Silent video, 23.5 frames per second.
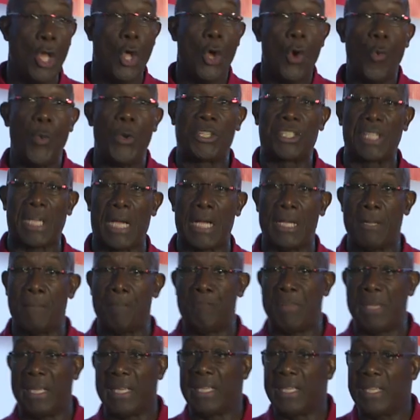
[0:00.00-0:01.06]
which are the
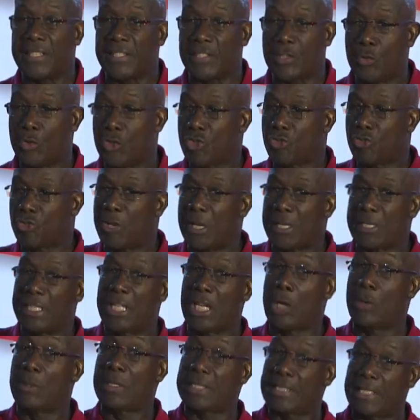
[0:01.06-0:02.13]
big issues threatening
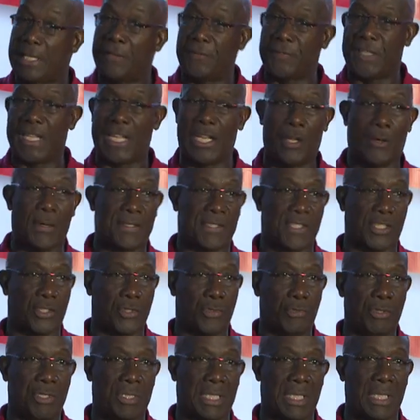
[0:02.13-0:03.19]
our safety and our
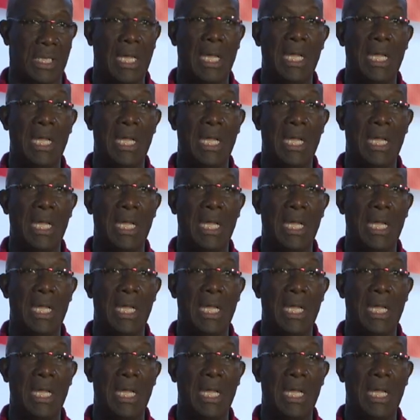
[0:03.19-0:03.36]
security,